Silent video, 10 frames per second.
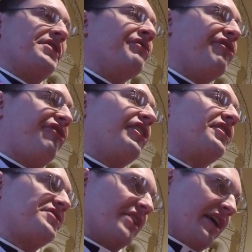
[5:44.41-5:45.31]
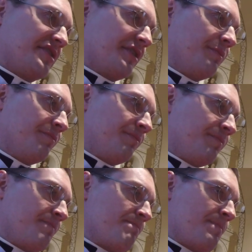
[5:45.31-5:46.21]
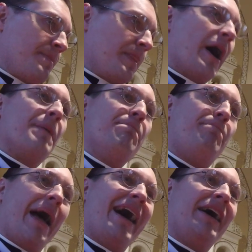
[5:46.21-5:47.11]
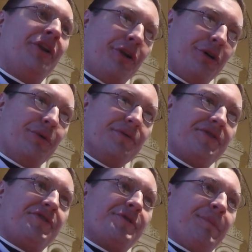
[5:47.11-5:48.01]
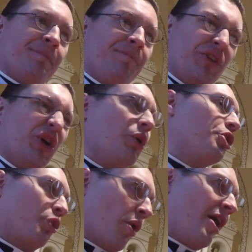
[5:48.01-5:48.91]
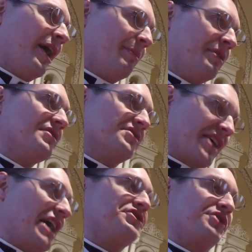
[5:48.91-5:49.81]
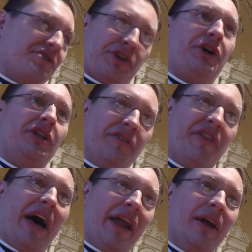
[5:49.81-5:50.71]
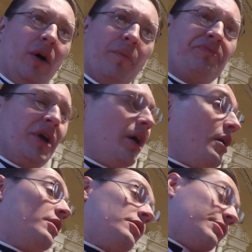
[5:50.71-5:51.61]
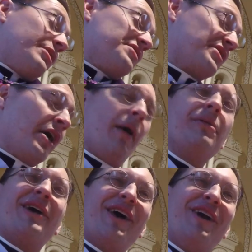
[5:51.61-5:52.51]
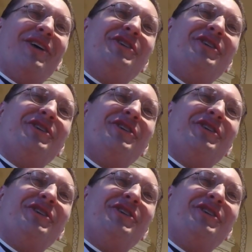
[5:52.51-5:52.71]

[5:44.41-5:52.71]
and fixate on bad news? Crime and disasters and all of that. I mean, it's a complicated